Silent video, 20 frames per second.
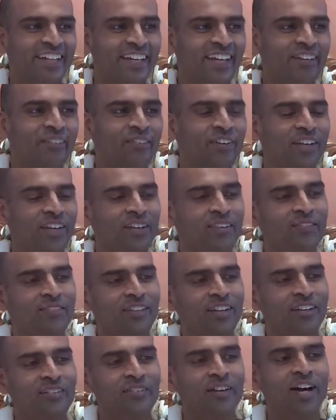
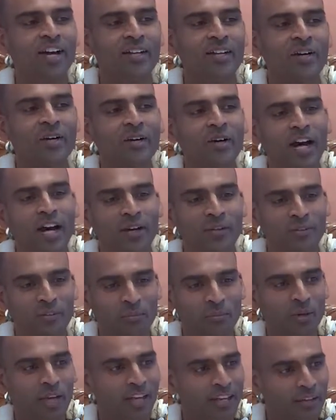If I know how
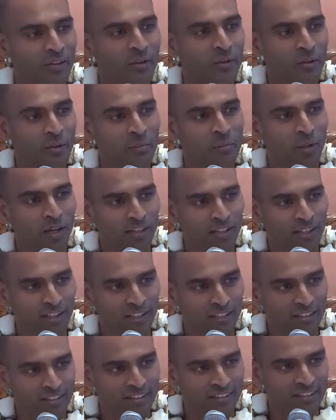to make good
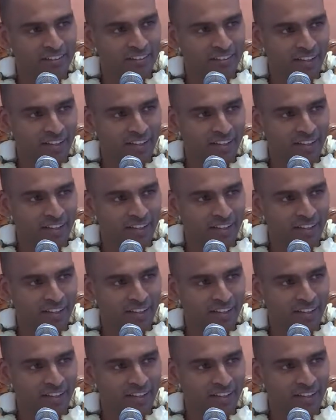money,